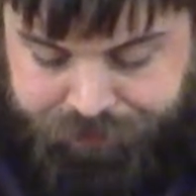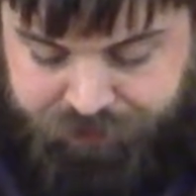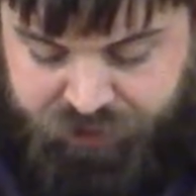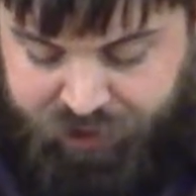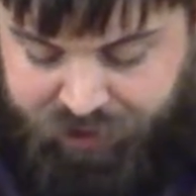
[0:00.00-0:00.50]

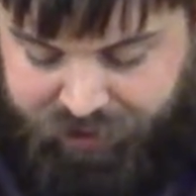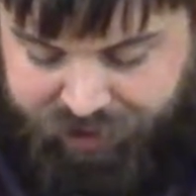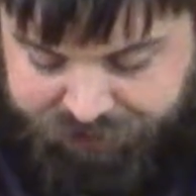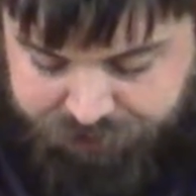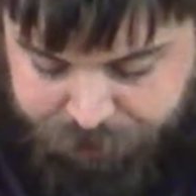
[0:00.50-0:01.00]
So I'd rather
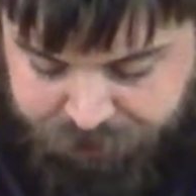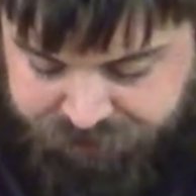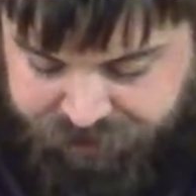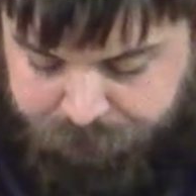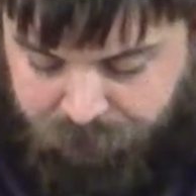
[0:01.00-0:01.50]
have crippled
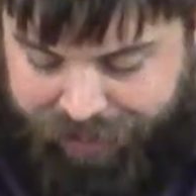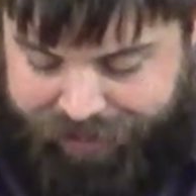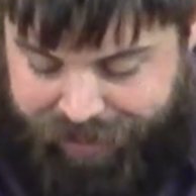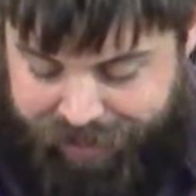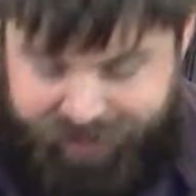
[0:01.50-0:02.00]
feet and
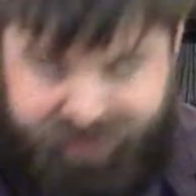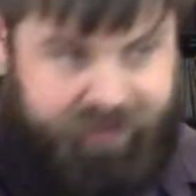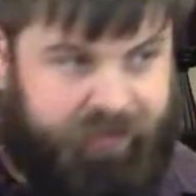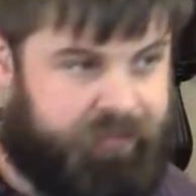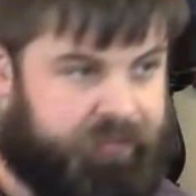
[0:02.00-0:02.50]
blind
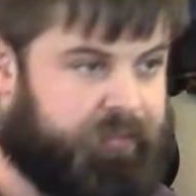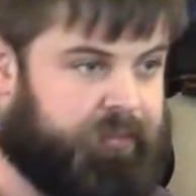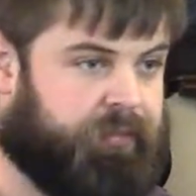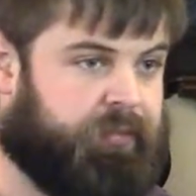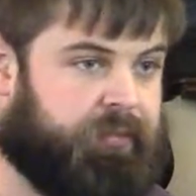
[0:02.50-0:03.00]
eyes,
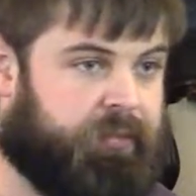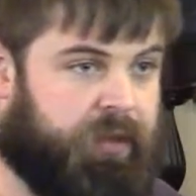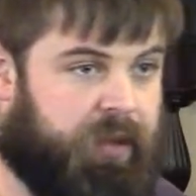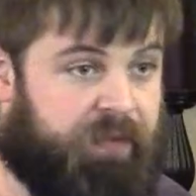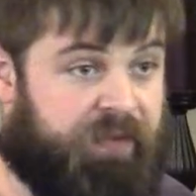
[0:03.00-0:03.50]

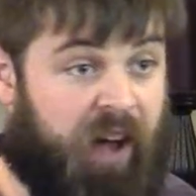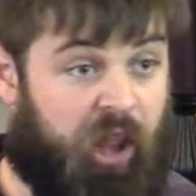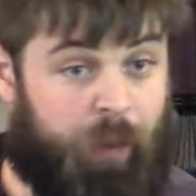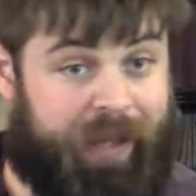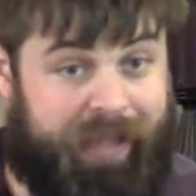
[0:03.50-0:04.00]

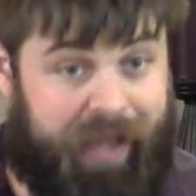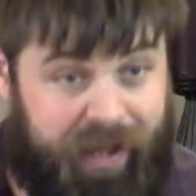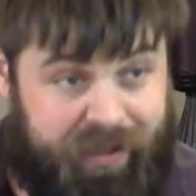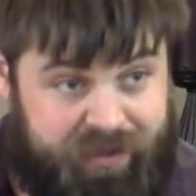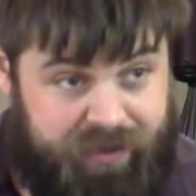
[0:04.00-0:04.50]
following
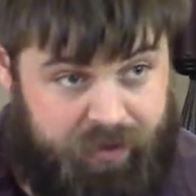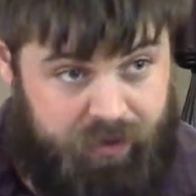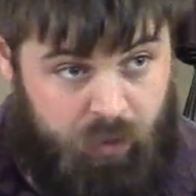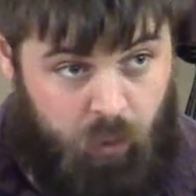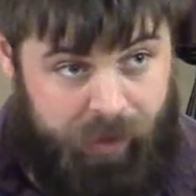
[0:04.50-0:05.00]
God's
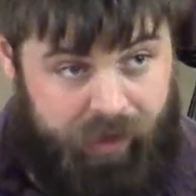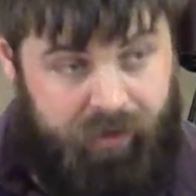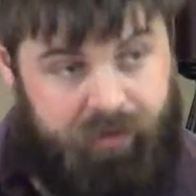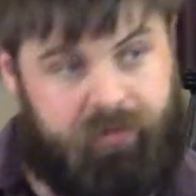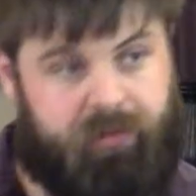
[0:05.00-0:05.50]

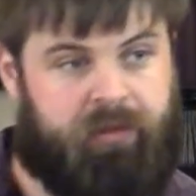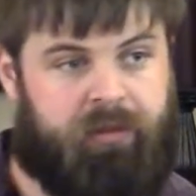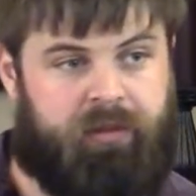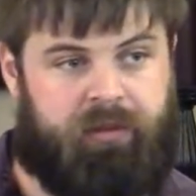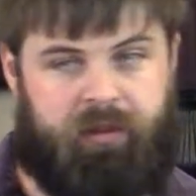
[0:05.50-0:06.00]
will,
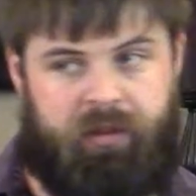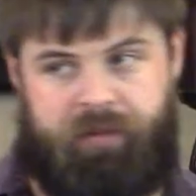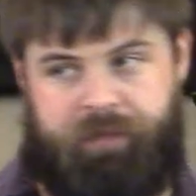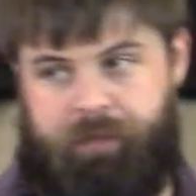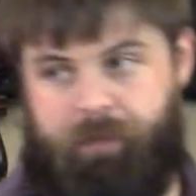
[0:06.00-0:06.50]

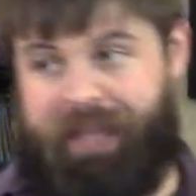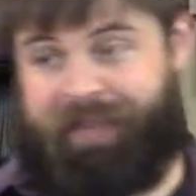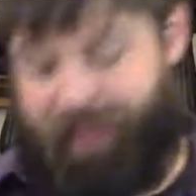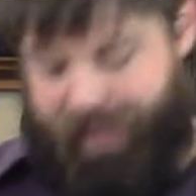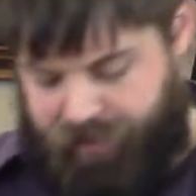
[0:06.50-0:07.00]

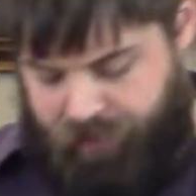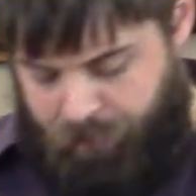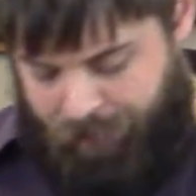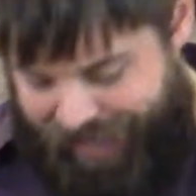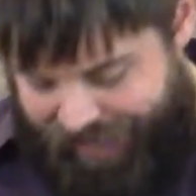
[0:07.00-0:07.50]
being led
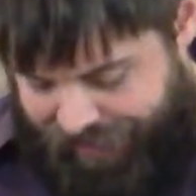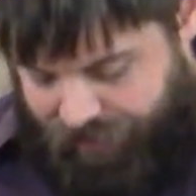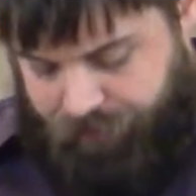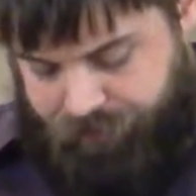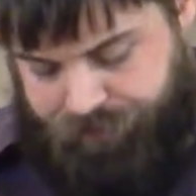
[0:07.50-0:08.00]
by
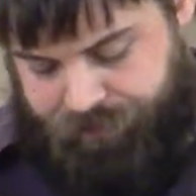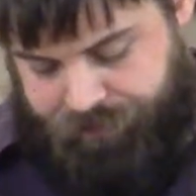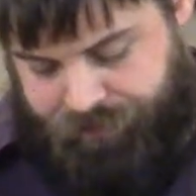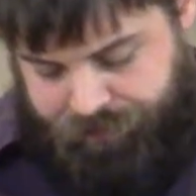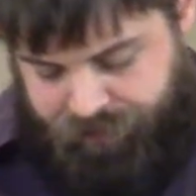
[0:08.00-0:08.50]
Him,
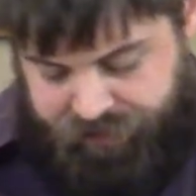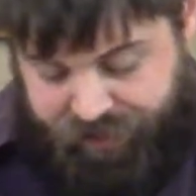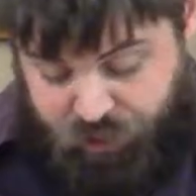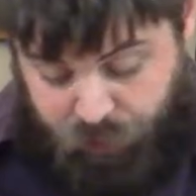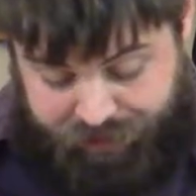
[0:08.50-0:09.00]

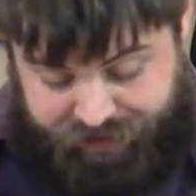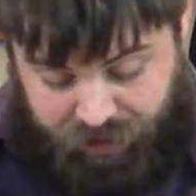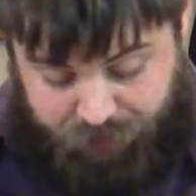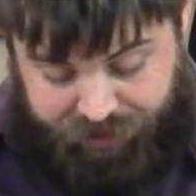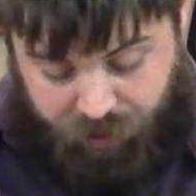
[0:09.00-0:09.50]
than doing this
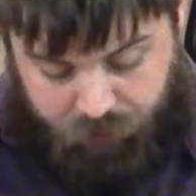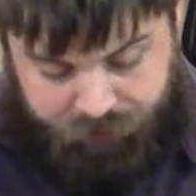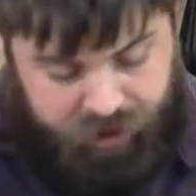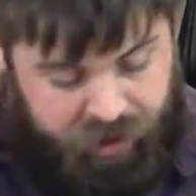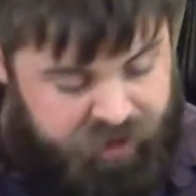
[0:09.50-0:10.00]
on my own.
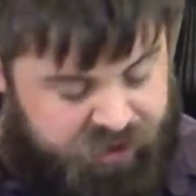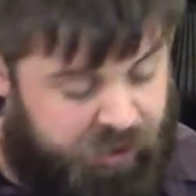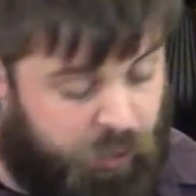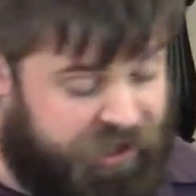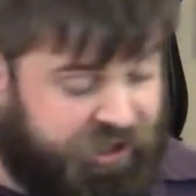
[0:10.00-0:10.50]
So
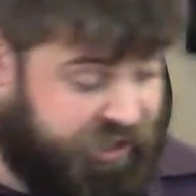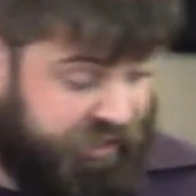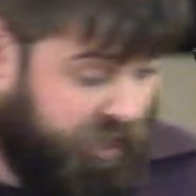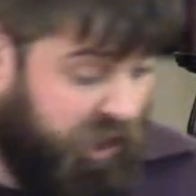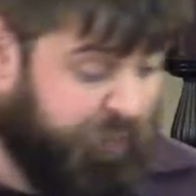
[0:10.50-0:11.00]
the
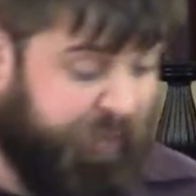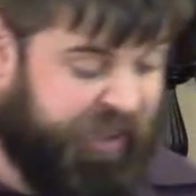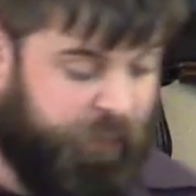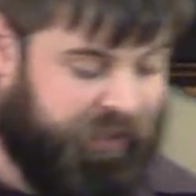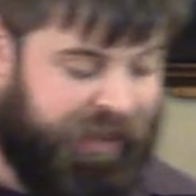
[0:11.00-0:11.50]
question
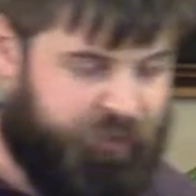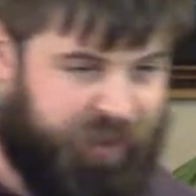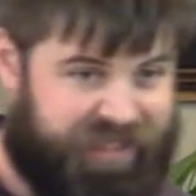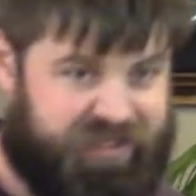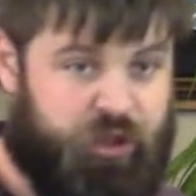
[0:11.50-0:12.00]
ultimately we're left
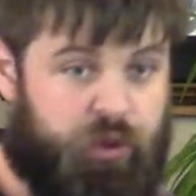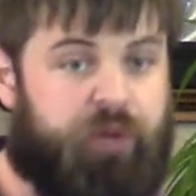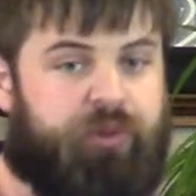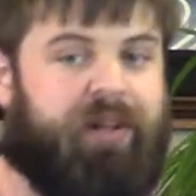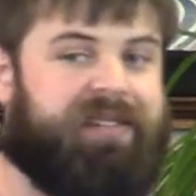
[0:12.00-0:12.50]
with is do
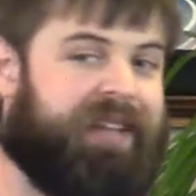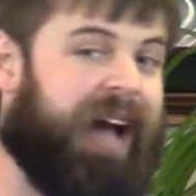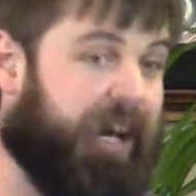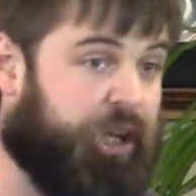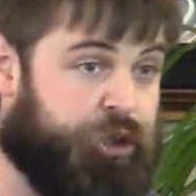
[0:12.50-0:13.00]
you trust
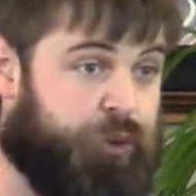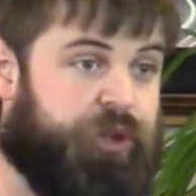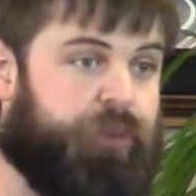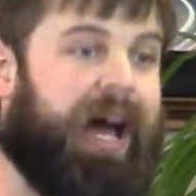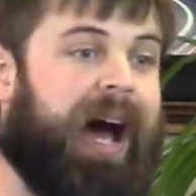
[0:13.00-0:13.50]
God or do
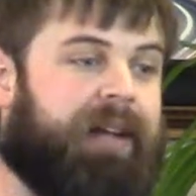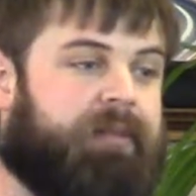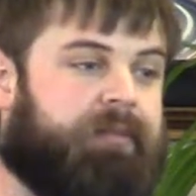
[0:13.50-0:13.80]
you not?